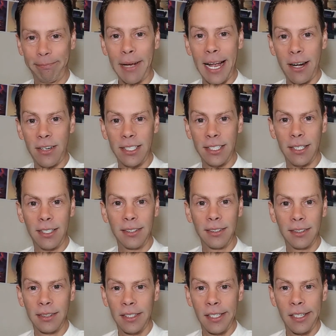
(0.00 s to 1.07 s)
Bye, Crystal.
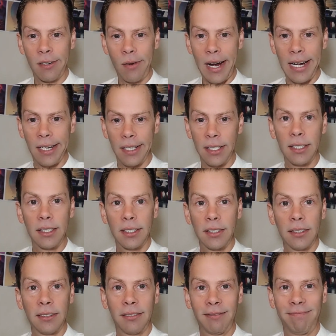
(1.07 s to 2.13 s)
Wait.
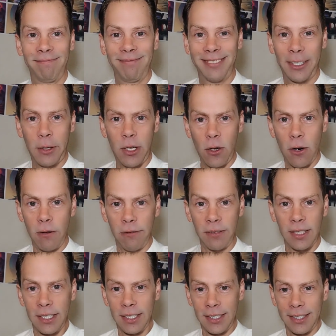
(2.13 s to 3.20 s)
Set you off.
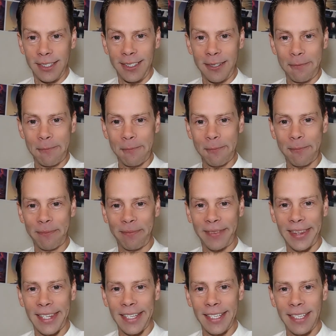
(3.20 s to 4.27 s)

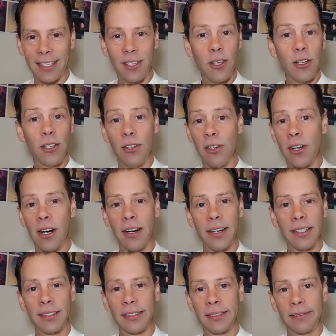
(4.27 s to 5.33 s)
You too,
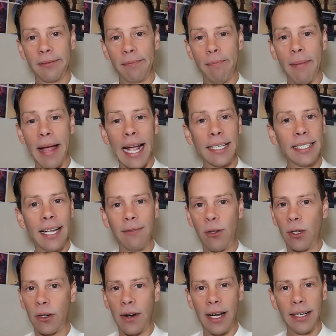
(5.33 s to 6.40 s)
Karen. Max love
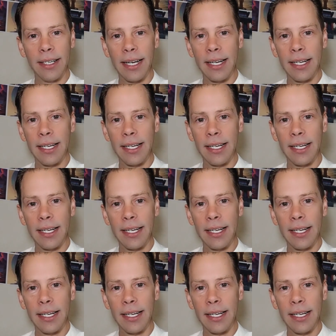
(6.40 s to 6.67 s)
all around,